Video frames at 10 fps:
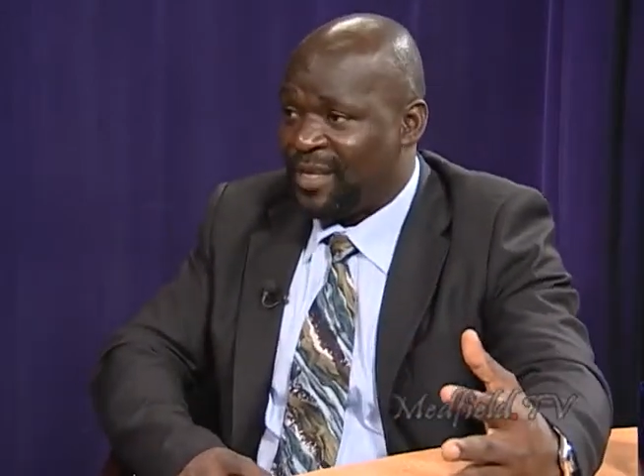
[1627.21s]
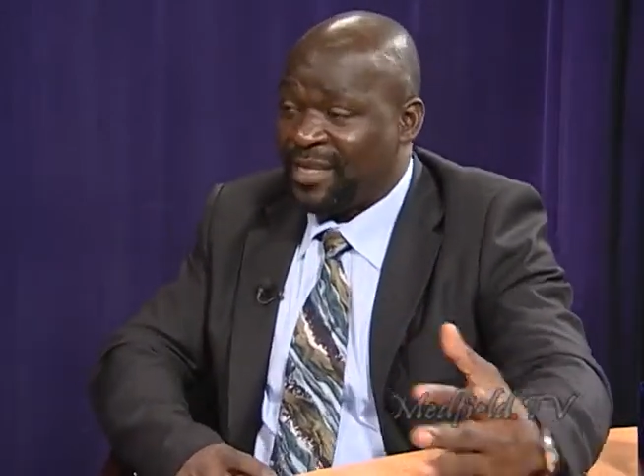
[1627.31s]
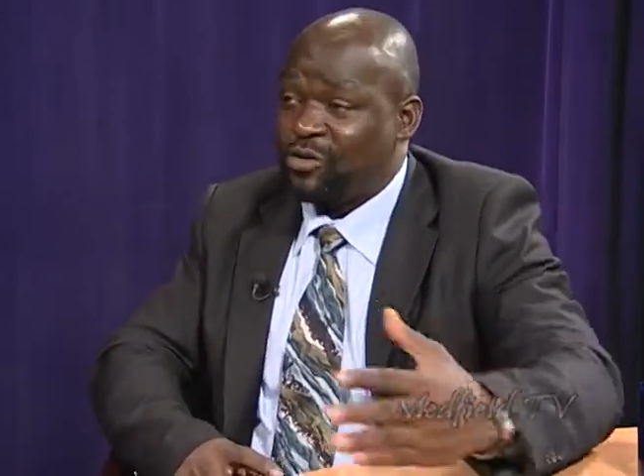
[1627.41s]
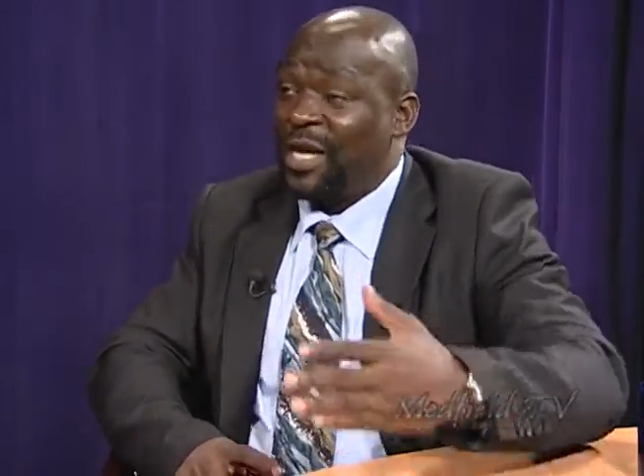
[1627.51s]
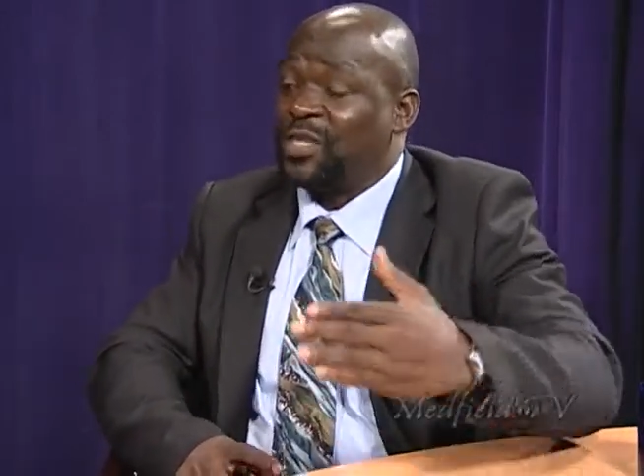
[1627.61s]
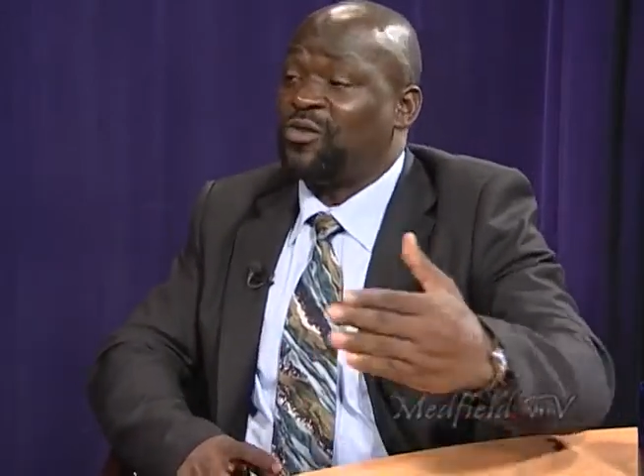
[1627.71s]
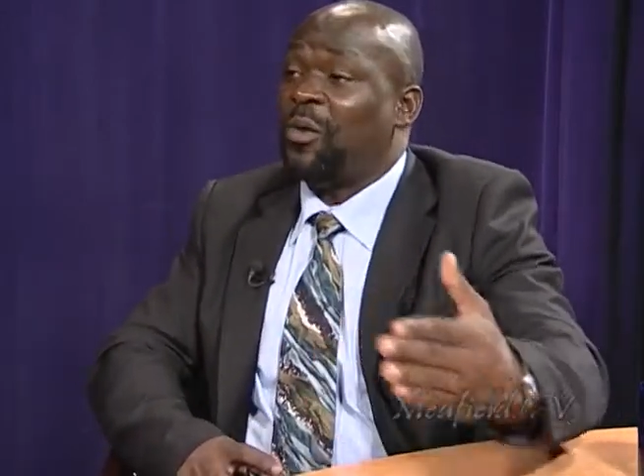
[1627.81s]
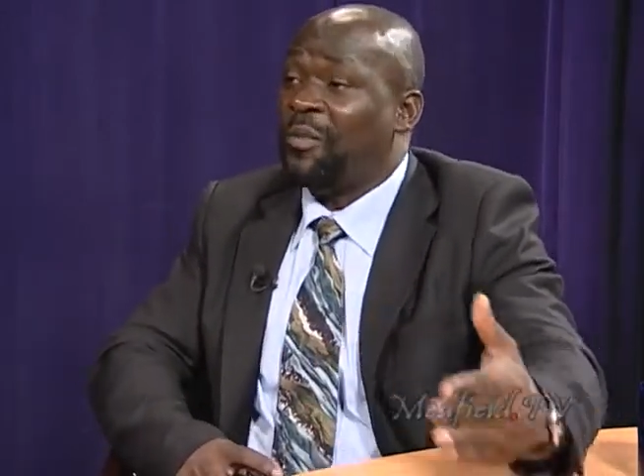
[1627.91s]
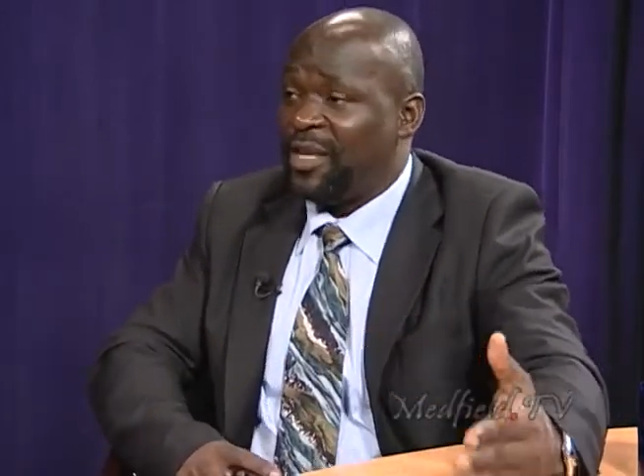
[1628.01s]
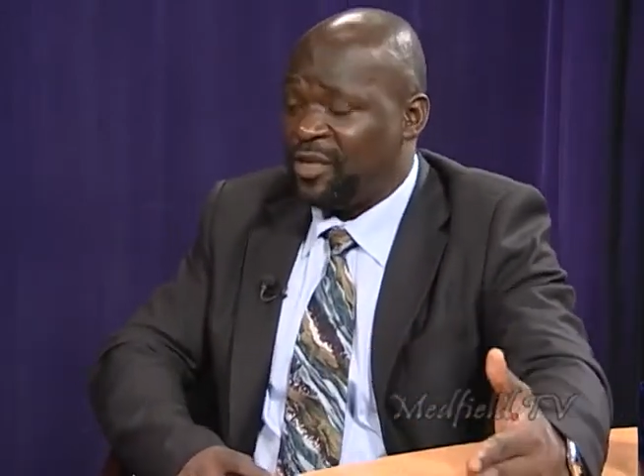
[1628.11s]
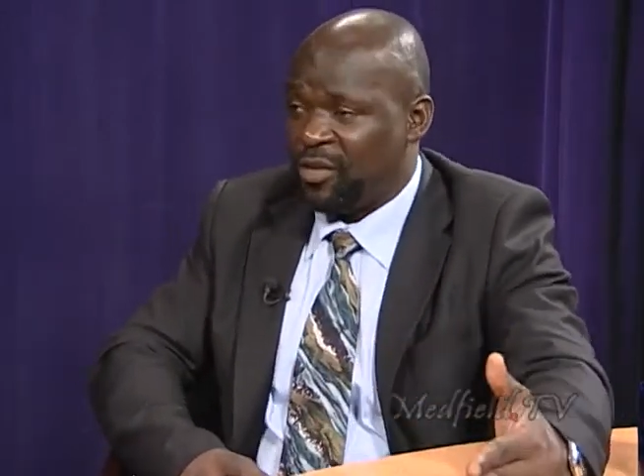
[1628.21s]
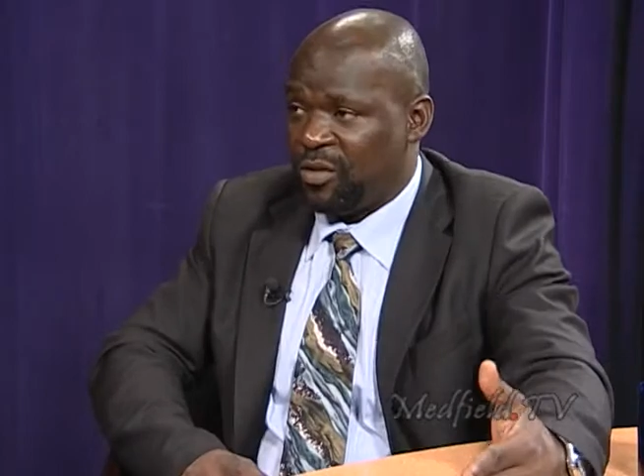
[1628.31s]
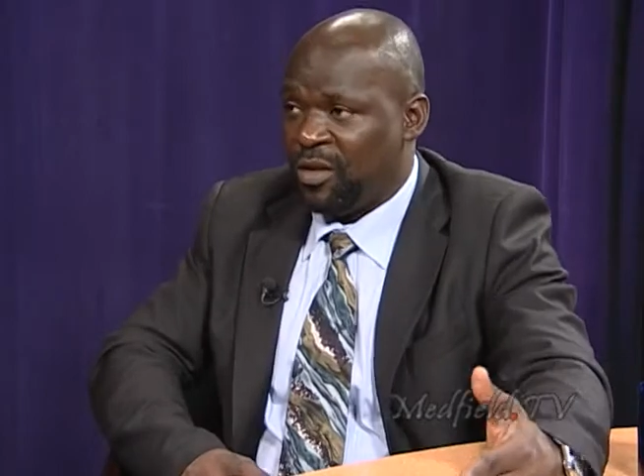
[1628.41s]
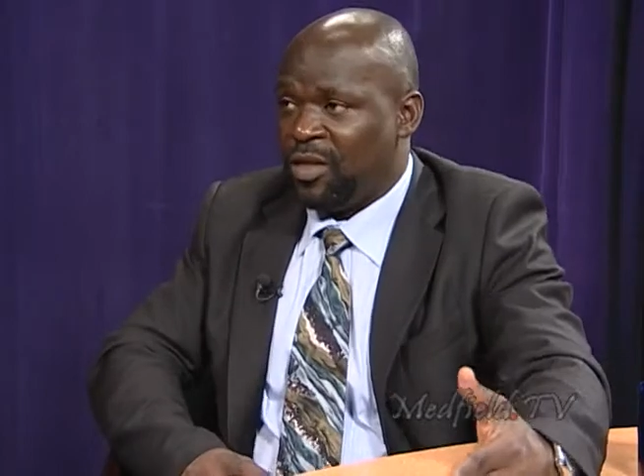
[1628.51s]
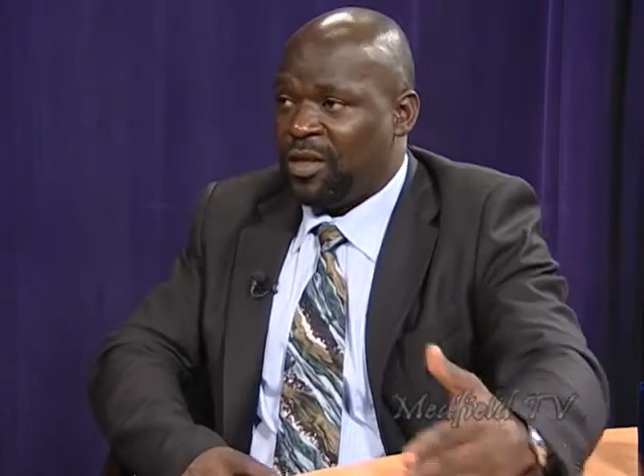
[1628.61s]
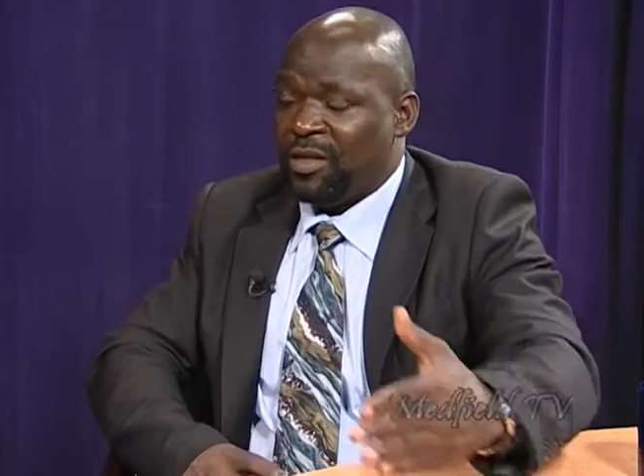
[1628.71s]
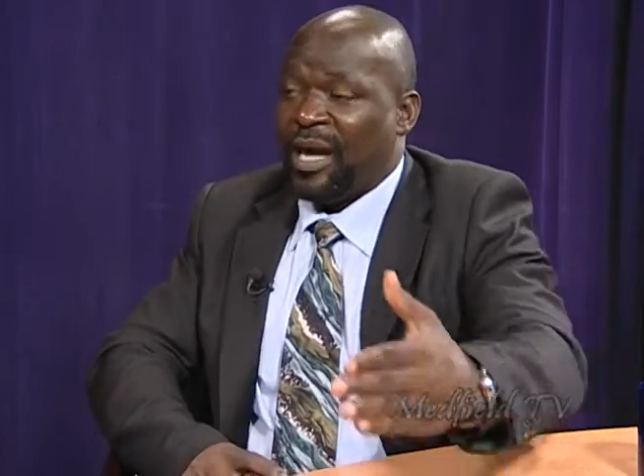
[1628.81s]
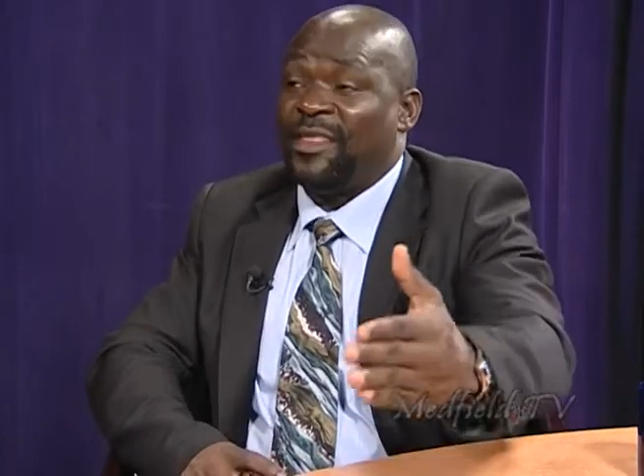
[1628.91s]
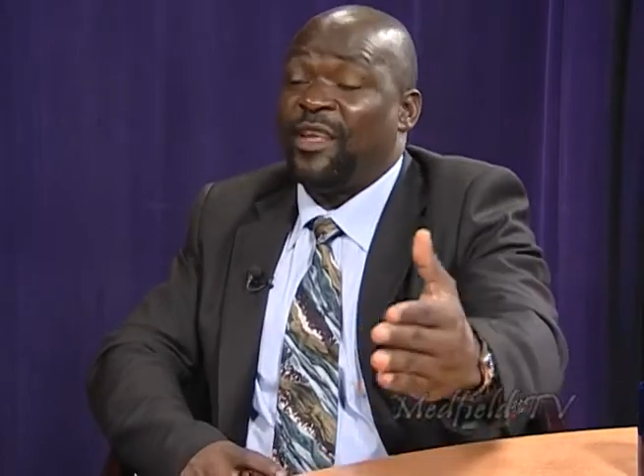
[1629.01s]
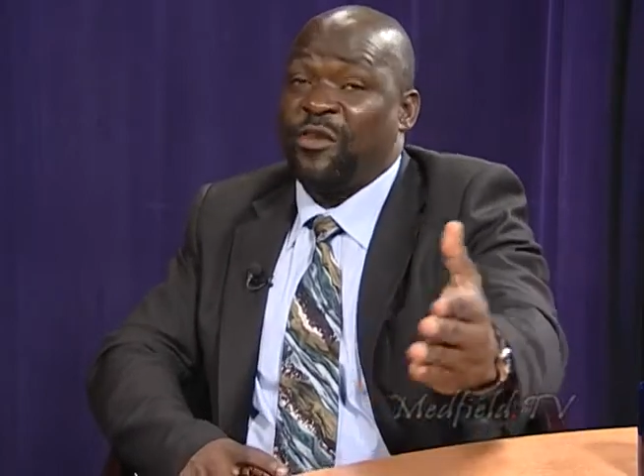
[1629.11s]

the transformation and the